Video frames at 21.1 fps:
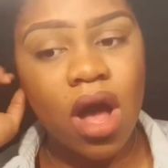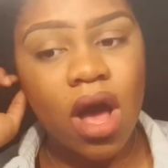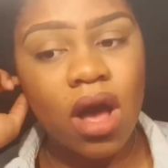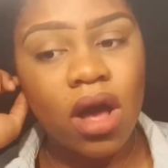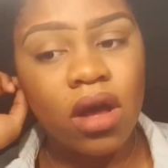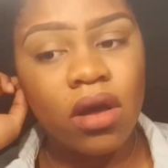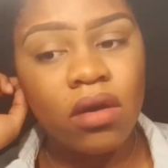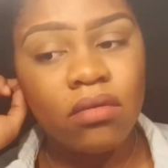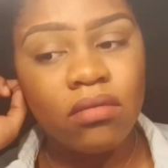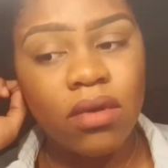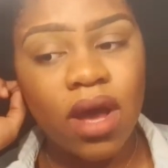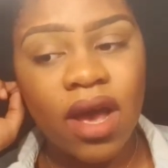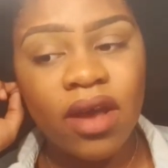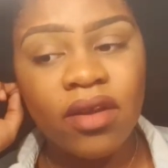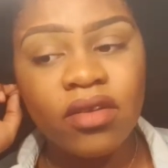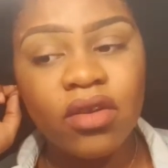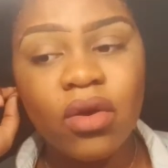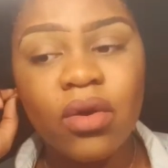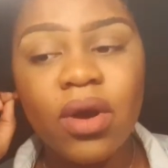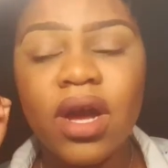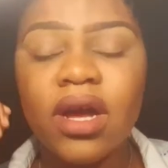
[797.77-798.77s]

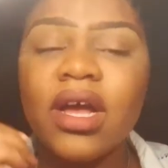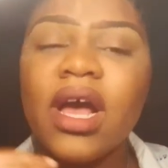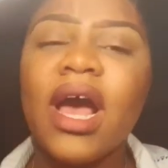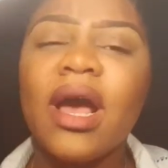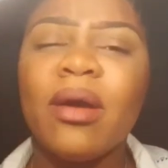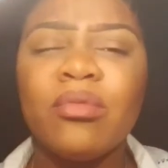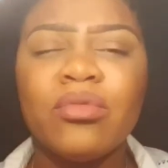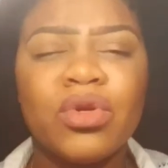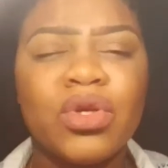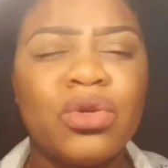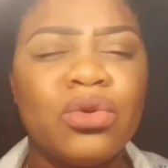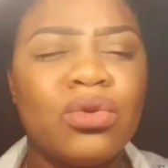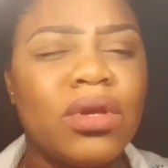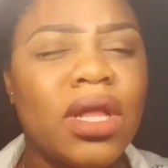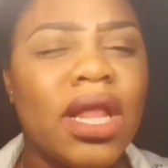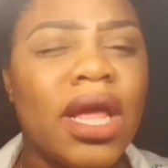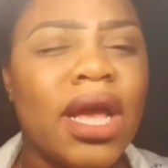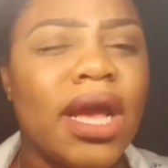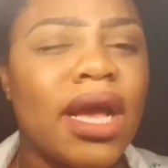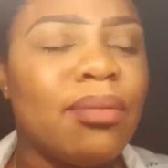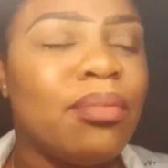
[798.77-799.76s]
I know I'm
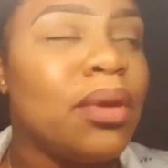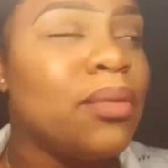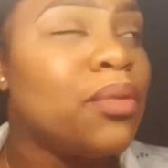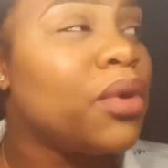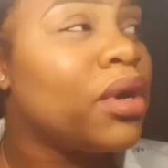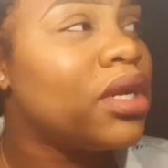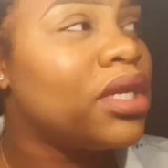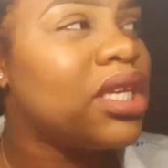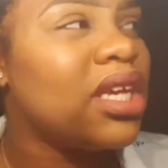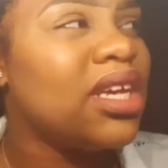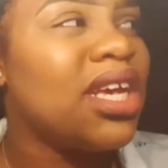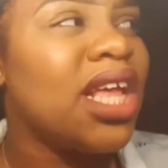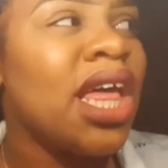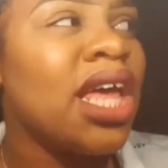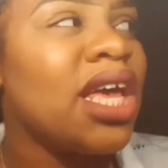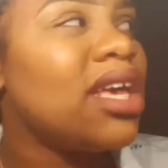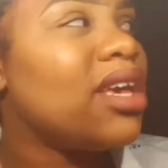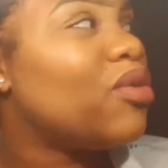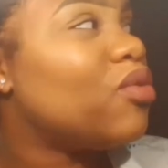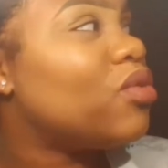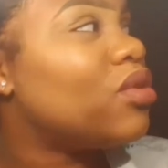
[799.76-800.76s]
people are gonna say,
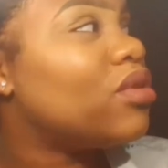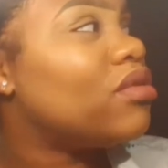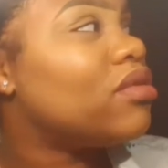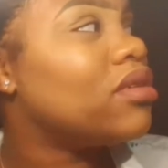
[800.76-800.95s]
like,